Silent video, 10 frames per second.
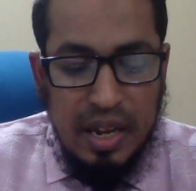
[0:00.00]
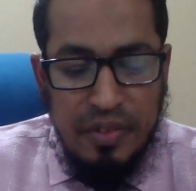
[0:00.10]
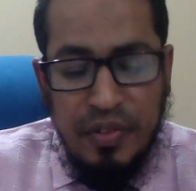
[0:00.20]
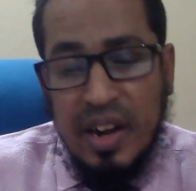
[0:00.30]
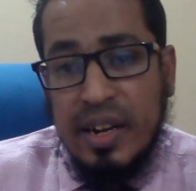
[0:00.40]

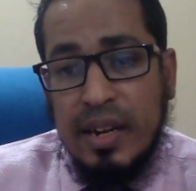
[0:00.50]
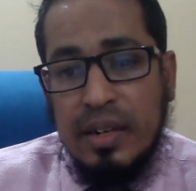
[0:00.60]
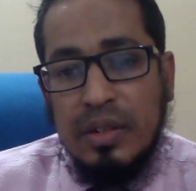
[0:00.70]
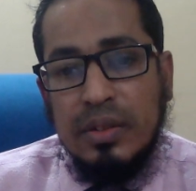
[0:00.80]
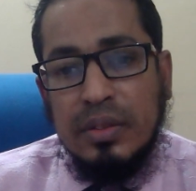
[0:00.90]
FRA,
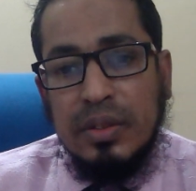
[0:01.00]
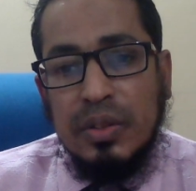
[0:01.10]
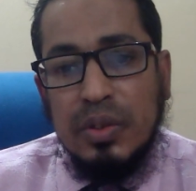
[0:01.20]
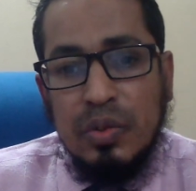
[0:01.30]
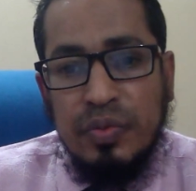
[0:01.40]

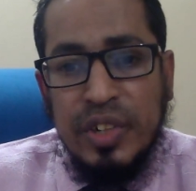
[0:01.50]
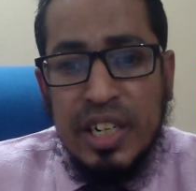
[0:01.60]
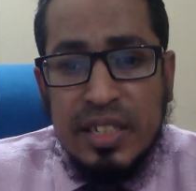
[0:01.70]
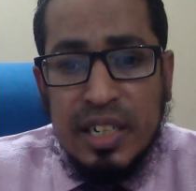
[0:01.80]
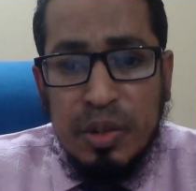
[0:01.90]

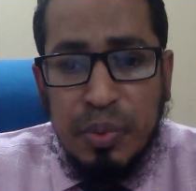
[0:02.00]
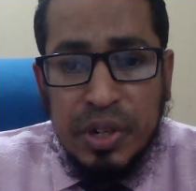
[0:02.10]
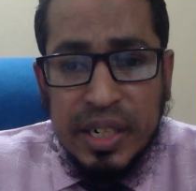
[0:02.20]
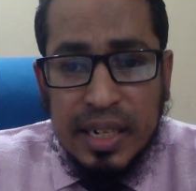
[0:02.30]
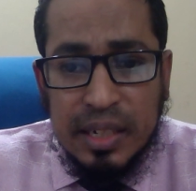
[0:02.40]
Financial
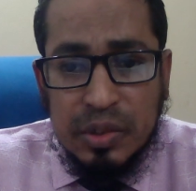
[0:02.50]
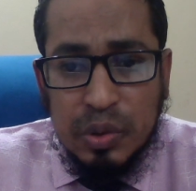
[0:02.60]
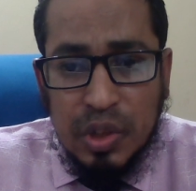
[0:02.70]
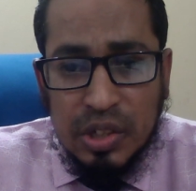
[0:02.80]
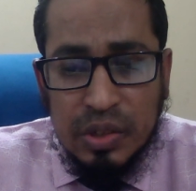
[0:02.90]
Reporting Act
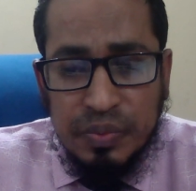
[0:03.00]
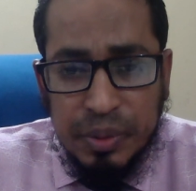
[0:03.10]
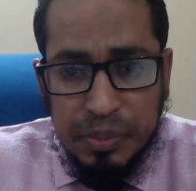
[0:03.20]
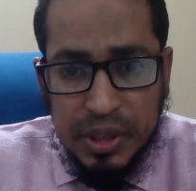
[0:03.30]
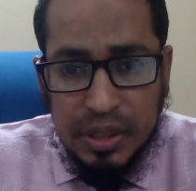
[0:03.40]

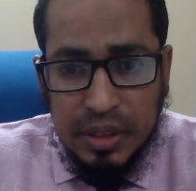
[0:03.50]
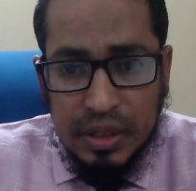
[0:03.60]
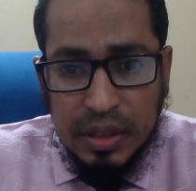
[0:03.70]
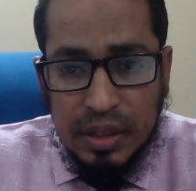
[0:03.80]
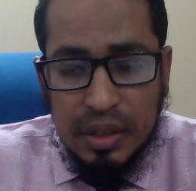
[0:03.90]
2015,
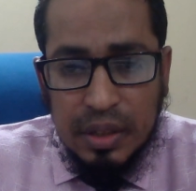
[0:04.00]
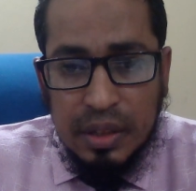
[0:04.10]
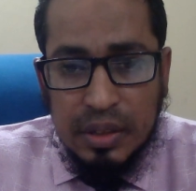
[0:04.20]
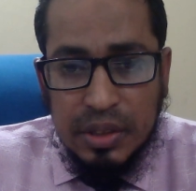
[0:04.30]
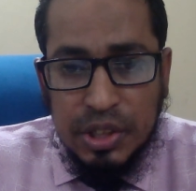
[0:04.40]

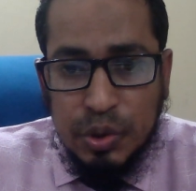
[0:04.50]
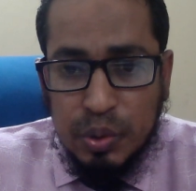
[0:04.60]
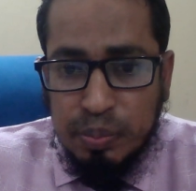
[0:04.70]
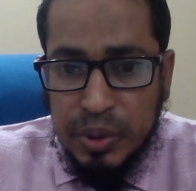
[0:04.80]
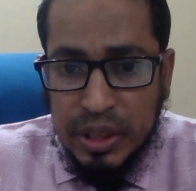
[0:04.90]
this
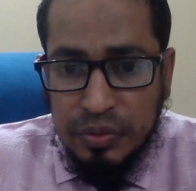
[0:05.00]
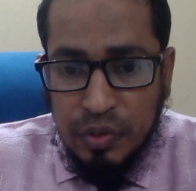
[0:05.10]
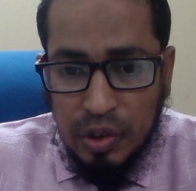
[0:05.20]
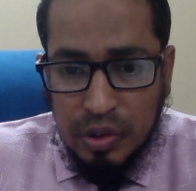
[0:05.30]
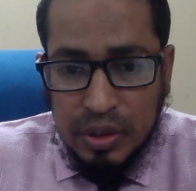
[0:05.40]
should be
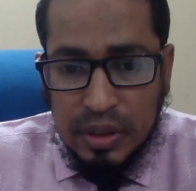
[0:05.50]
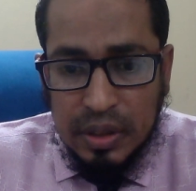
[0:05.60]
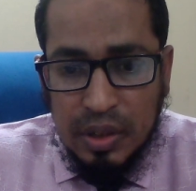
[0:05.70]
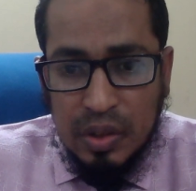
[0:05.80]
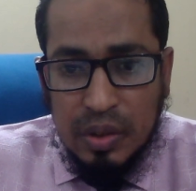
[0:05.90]
followed.
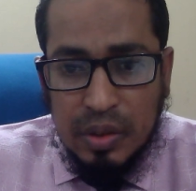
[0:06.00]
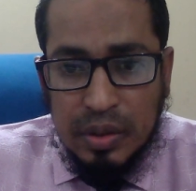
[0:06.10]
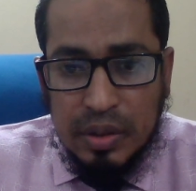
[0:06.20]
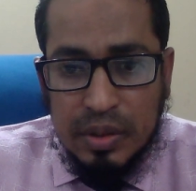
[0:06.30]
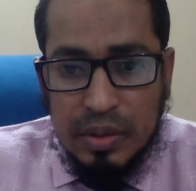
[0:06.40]

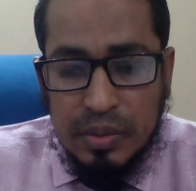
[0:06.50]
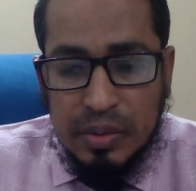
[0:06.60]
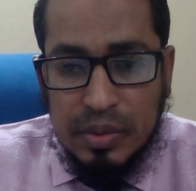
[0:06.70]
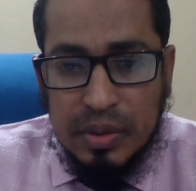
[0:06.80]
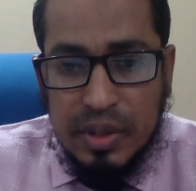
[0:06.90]

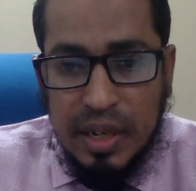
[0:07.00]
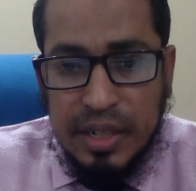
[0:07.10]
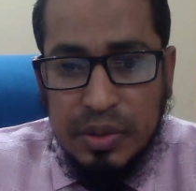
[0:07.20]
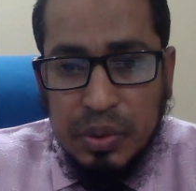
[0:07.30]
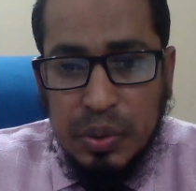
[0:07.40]
Try
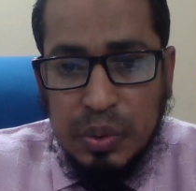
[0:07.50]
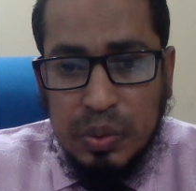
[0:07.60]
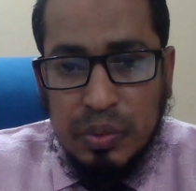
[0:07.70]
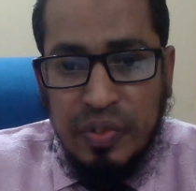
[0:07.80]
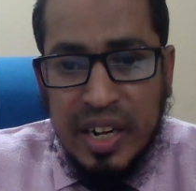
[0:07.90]
to
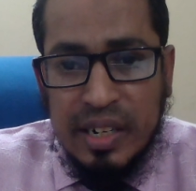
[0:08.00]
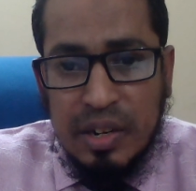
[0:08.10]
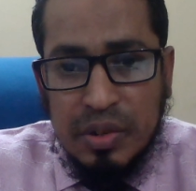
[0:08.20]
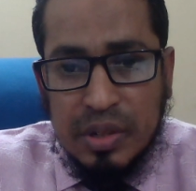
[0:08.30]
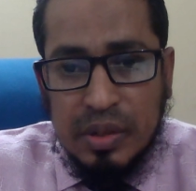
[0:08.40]
find
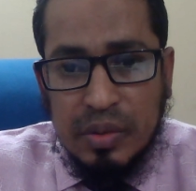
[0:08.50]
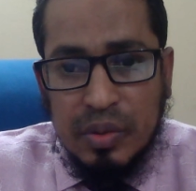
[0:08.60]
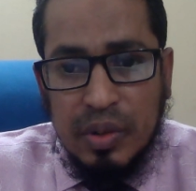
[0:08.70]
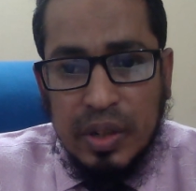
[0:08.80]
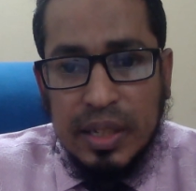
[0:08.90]
out
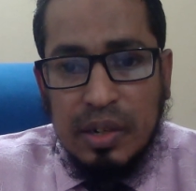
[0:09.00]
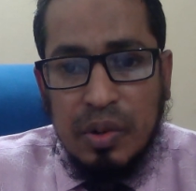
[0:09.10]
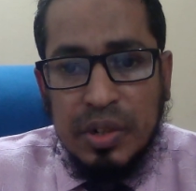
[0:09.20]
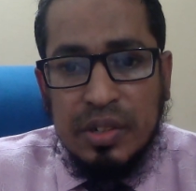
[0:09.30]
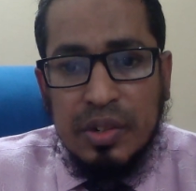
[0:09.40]
whether
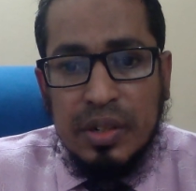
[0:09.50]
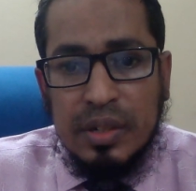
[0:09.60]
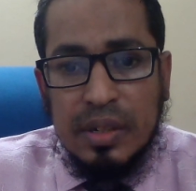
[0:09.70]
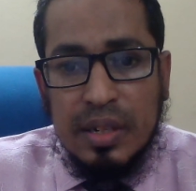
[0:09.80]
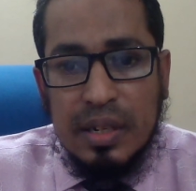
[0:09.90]
auditor
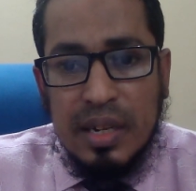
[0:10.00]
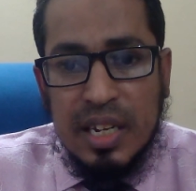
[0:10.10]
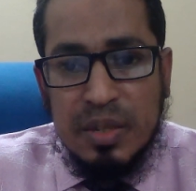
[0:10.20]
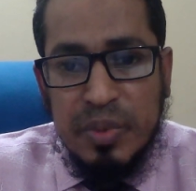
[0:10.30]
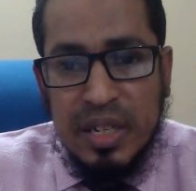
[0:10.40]

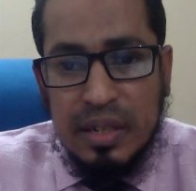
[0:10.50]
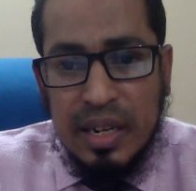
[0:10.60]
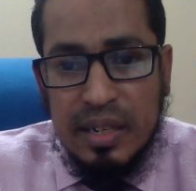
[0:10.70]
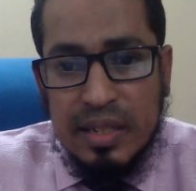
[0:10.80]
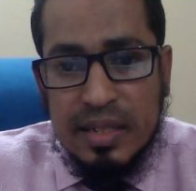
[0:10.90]
has been
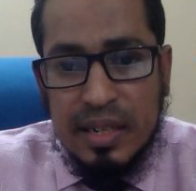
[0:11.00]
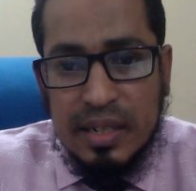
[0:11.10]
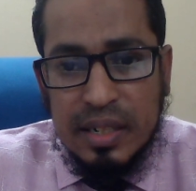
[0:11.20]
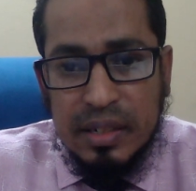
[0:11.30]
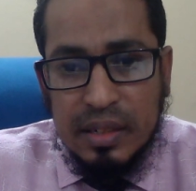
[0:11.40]
enlisted
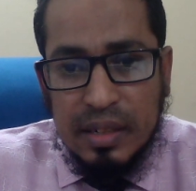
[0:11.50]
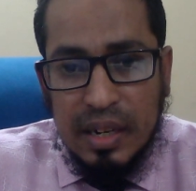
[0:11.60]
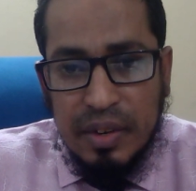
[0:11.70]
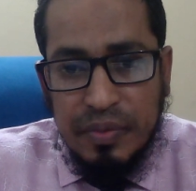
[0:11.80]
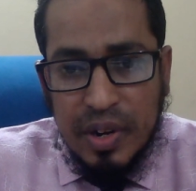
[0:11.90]
in
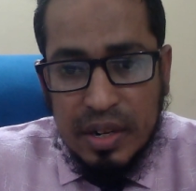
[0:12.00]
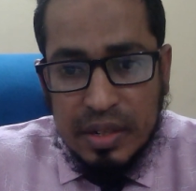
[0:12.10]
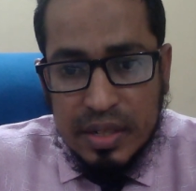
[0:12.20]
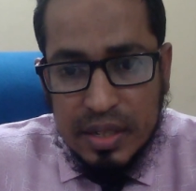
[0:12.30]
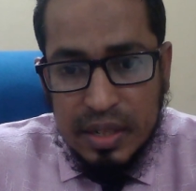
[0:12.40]

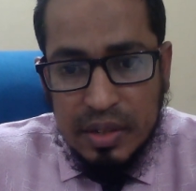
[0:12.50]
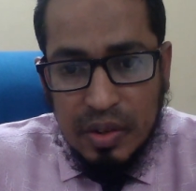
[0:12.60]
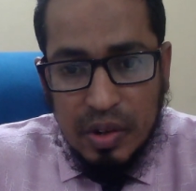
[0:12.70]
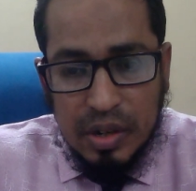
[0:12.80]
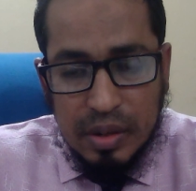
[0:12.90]
FRC
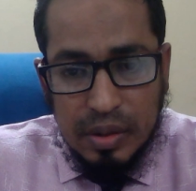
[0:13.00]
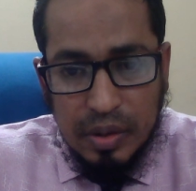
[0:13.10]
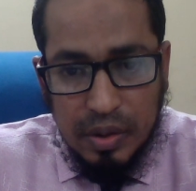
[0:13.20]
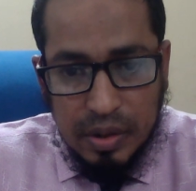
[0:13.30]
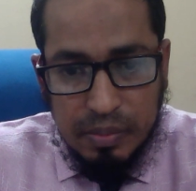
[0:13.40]

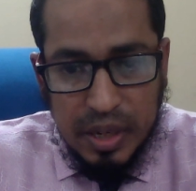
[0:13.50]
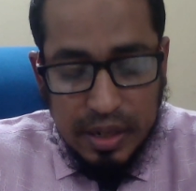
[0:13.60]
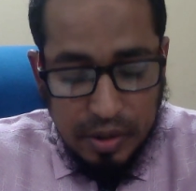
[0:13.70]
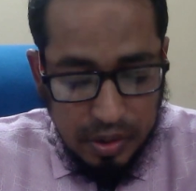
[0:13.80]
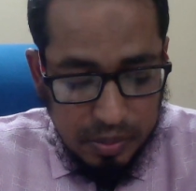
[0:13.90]
or
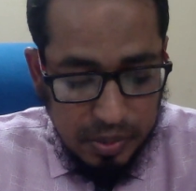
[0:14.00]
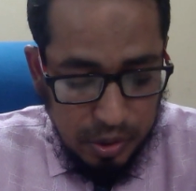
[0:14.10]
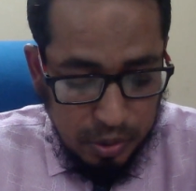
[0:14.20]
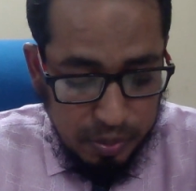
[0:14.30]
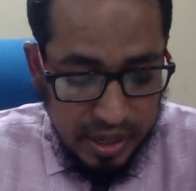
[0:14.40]

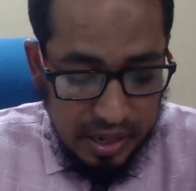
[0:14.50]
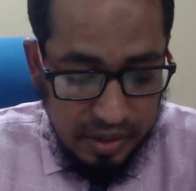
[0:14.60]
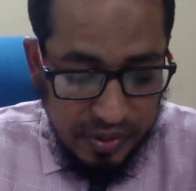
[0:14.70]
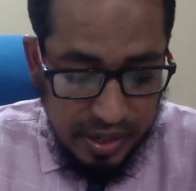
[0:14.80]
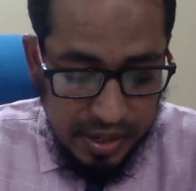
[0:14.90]
by
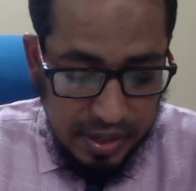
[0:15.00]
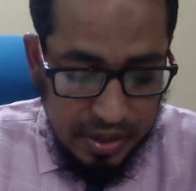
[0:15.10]
FRA.